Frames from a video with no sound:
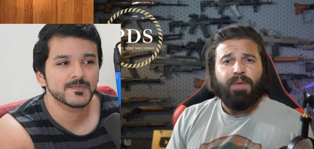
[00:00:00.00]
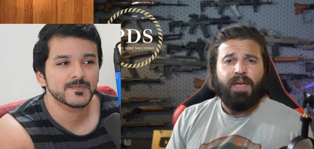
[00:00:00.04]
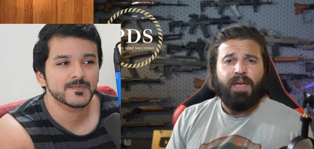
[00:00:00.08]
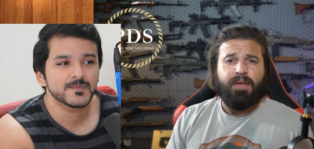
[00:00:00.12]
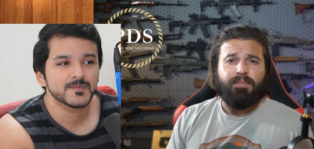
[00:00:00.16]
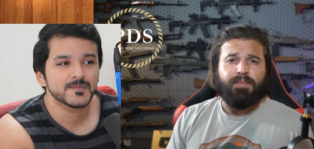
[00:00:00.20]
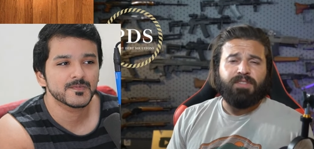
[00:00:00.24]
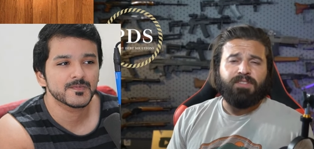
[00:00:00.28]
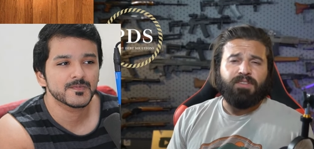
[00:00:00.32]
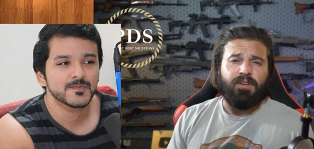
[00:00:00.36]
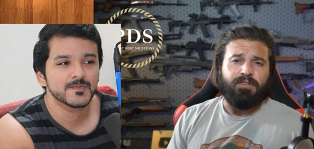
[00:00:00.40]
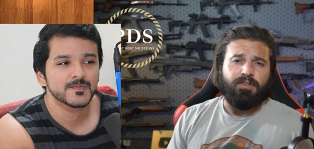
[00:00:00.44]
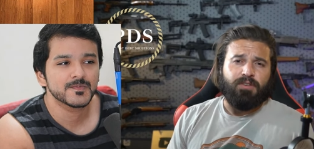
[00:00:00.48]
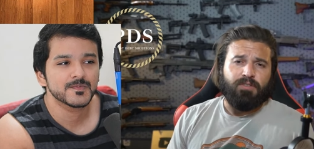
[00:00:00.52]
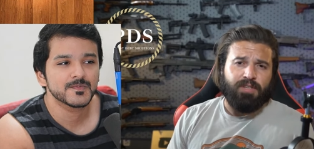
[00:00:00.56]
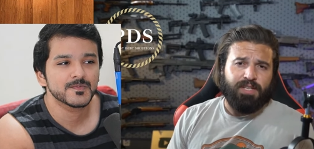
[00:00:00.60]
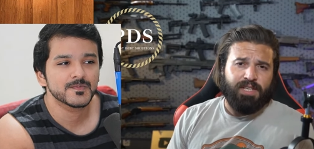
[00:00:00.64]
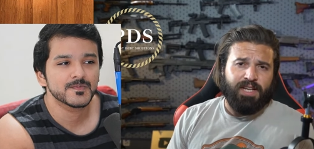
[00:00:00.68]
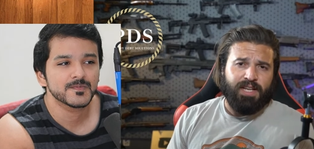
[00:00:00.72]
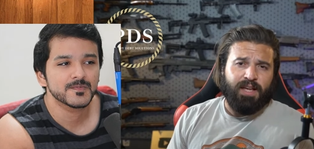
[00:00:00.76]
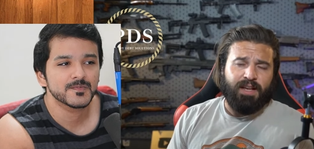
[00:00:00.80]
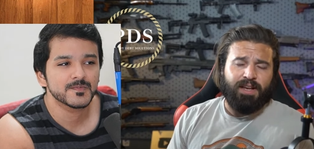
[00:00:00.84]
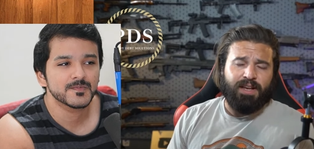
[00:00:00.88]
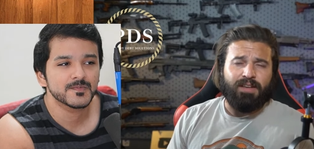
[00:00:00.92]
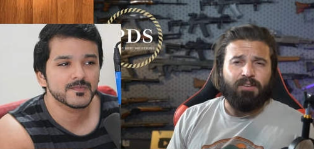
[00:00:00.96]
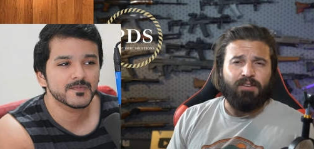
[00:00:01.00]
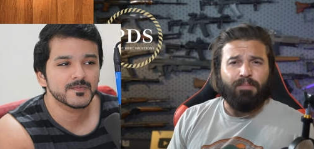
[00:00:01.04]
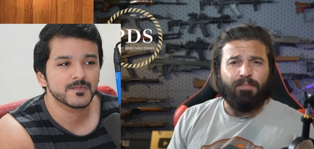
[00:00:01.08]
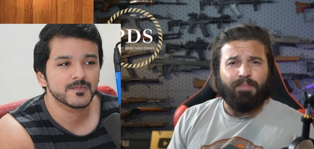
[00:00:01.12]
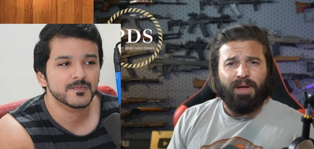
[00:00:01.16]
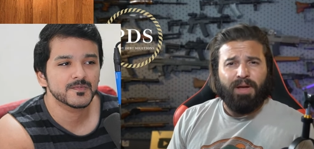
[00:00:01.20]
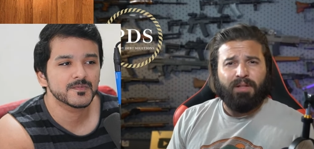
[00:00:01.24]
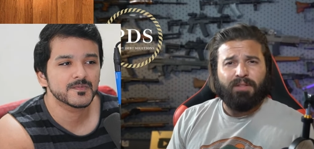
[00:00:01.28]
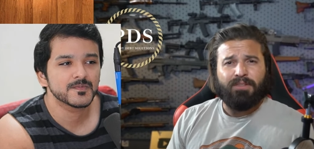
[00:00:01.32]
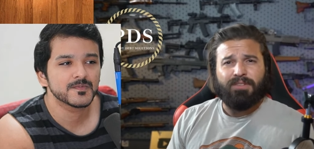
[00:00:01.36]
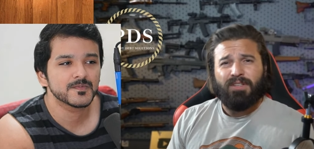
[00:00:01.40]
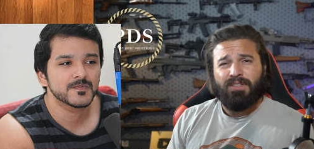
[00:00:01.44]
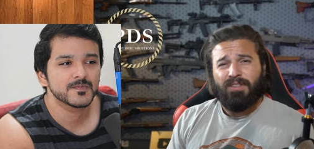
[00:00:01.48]
Speaker 1: payments on your debt and your
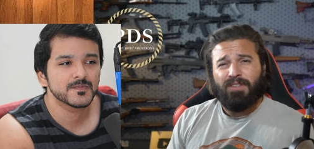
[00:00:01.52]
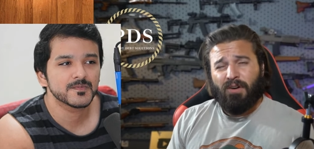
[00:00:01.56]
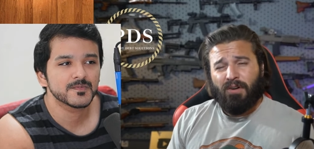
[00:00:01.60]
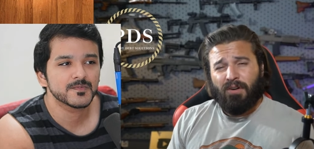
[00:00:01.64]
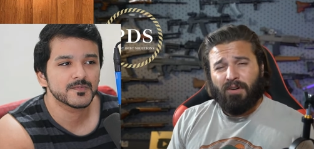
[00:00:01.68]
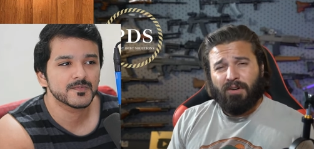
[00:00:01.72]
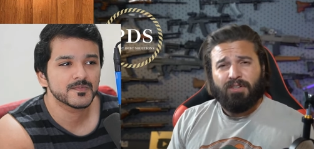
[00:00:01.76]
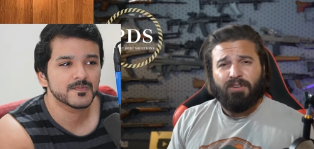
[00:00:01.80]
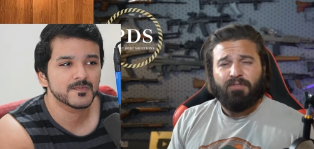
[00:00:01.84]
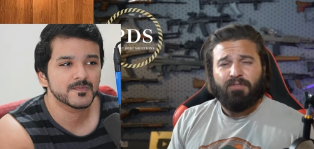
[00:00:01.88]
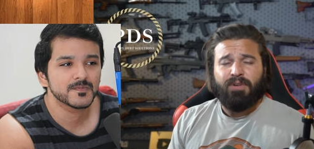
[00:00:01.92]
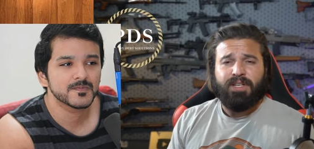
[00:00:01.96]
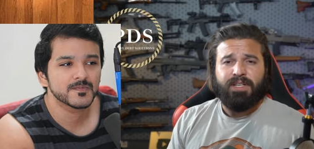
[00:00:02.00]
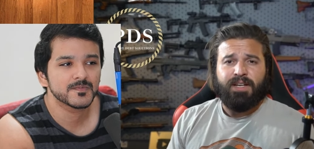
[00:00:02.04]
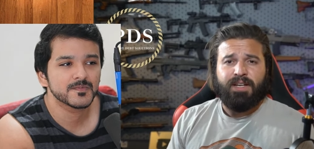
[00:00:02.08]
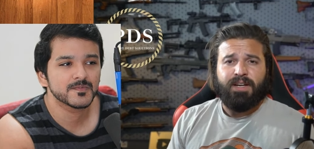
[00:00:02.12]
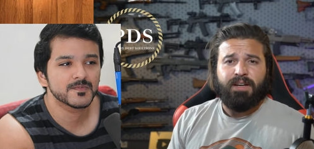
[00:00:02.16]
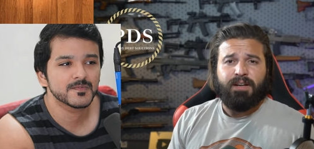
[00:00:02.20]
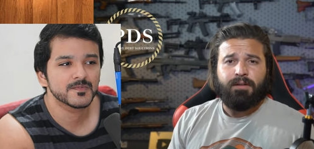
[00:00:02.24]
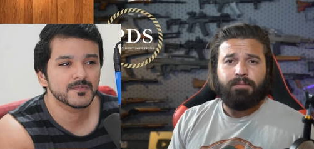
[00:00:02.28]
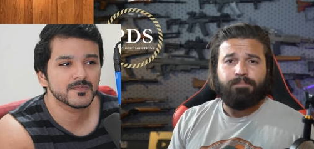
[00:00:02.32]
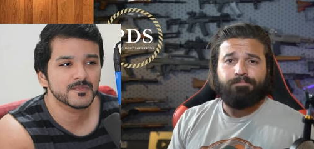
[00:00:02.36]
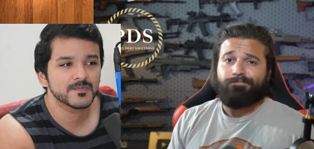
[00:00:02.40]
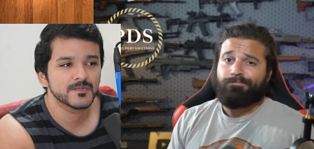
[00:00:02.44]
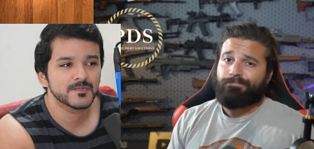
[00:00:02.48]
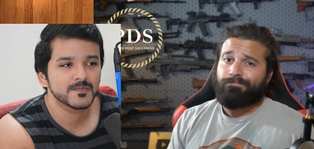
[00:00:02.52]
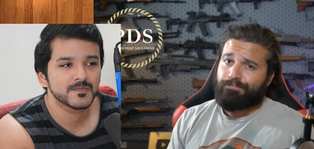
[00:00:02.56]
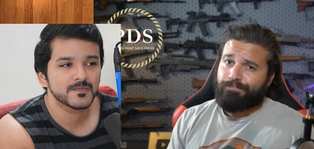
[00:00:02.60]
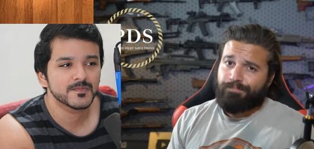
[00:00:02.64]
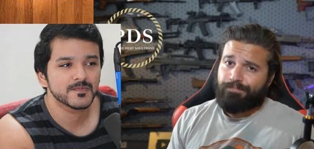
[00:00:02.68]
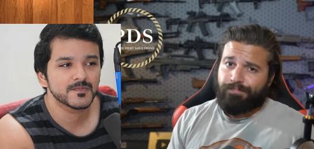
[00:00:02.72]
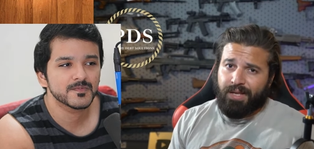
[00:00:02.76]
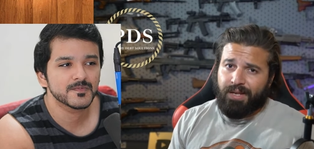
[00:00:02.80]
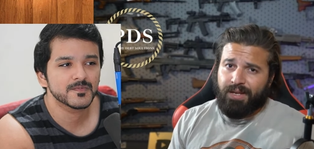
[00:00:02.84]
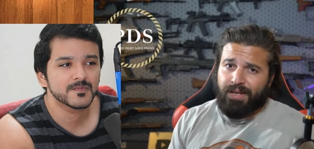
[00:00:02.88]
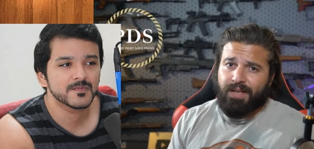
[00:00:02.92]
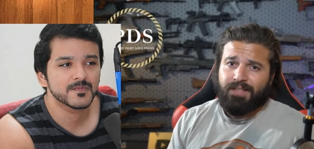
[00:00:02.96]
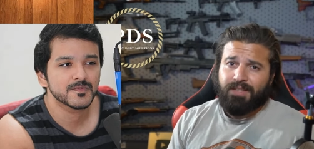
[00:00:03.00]
balances aren't going down,
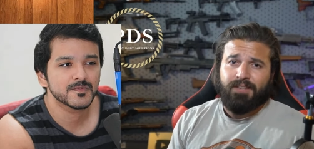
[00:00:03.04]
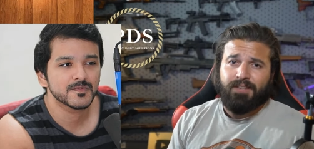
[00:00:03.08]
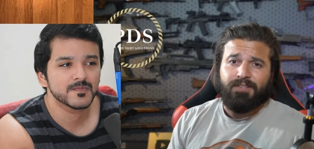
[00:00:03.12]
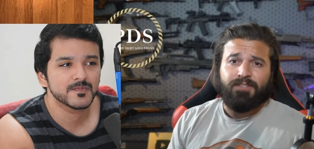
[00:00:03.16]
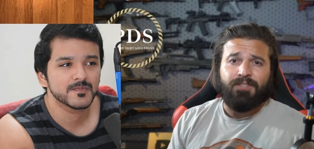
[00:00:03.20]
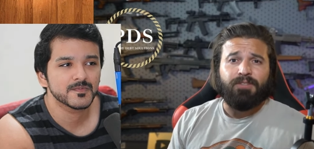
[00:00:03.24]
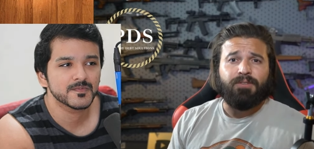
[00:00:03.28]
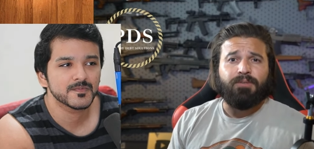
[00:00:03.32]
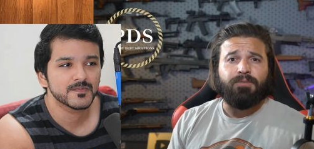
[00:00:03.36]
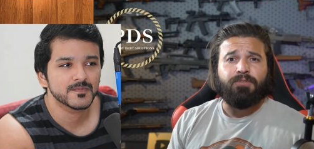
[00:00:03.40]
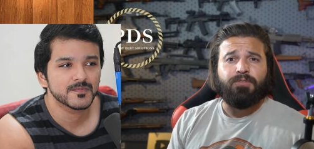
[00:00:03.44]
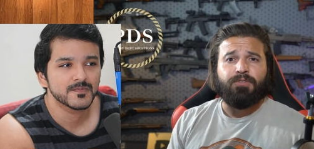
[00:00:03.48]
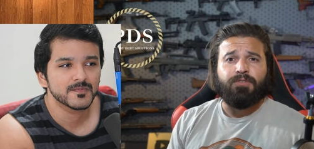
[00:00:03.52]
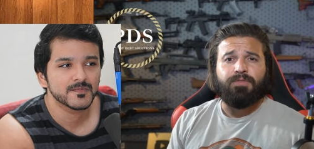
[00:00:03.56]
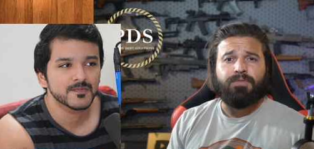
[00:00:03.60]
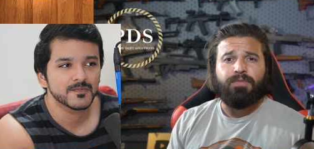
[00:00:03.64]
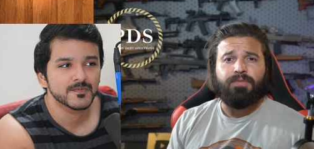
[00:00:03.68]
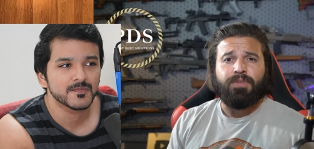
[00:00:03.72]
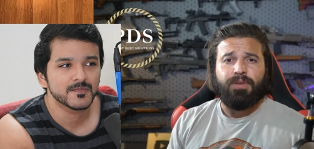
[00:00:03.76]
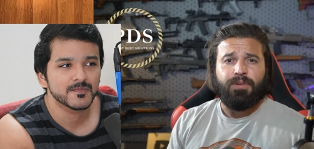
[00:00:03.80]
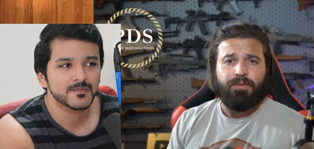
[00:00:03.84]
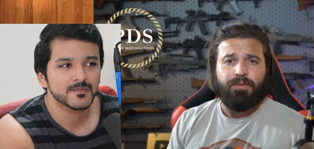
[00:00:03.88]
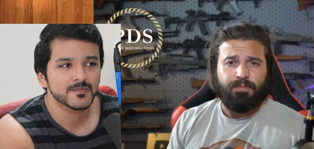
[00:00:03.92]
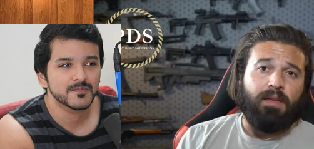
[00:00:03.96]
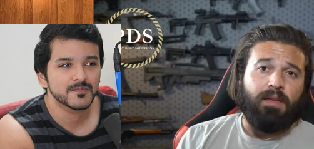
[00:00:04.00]
PDS has solutions for you.